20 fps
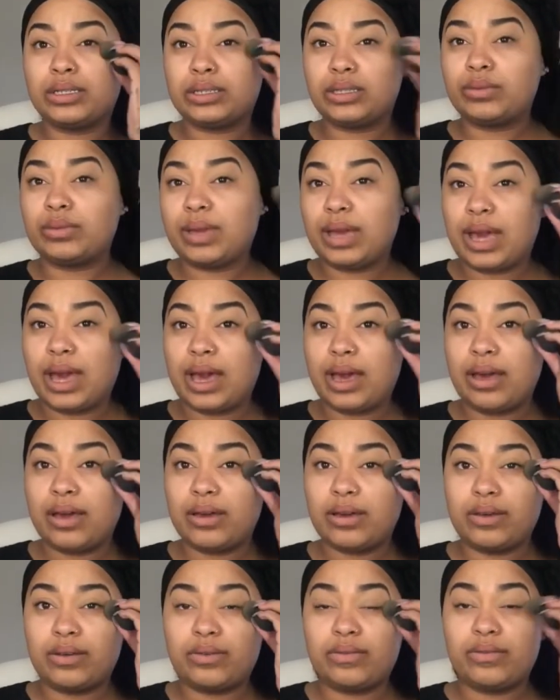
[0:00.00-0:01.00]
so we
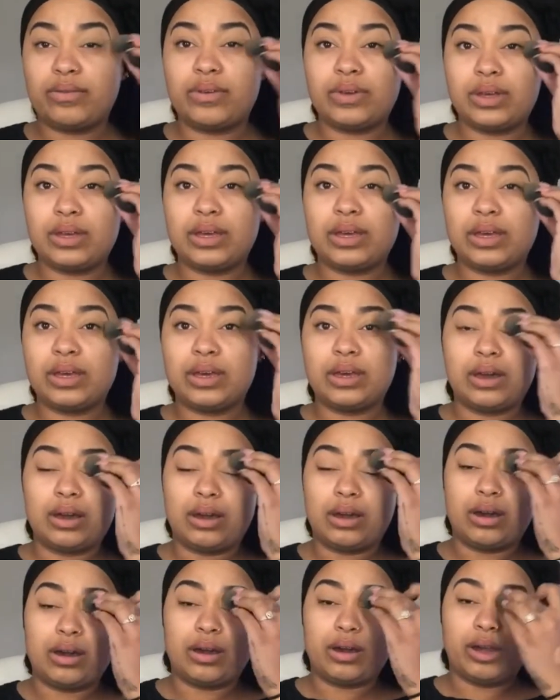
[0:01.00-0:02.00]
have
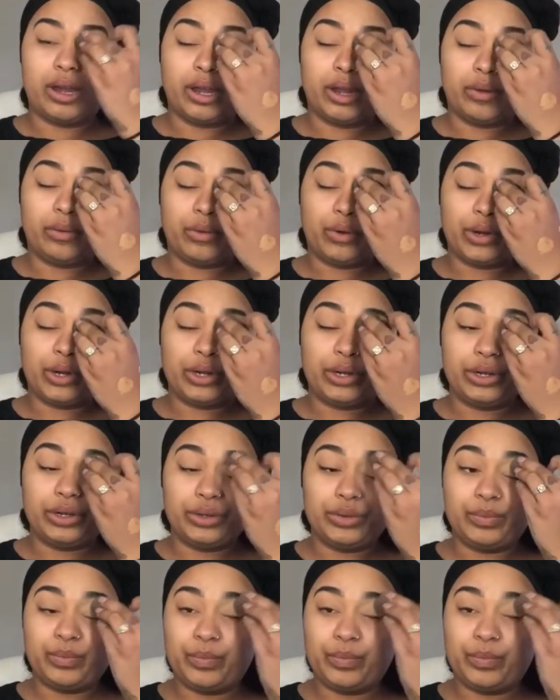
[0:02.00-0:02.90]
our